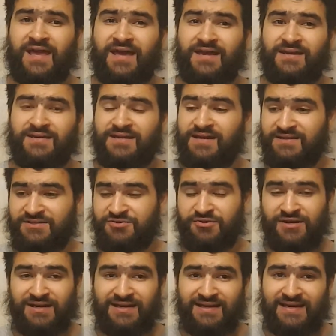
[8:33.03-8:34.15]
And as you
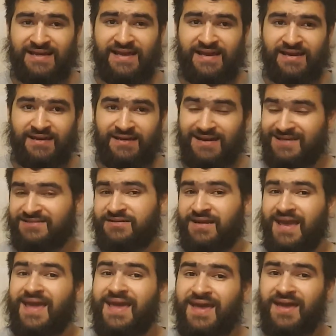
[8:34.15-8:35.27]
can clearly listen
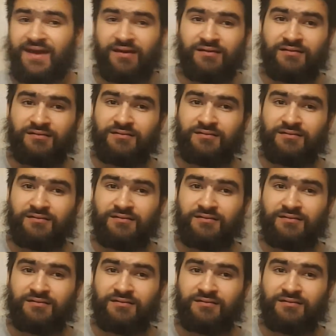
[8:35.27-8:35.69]
here,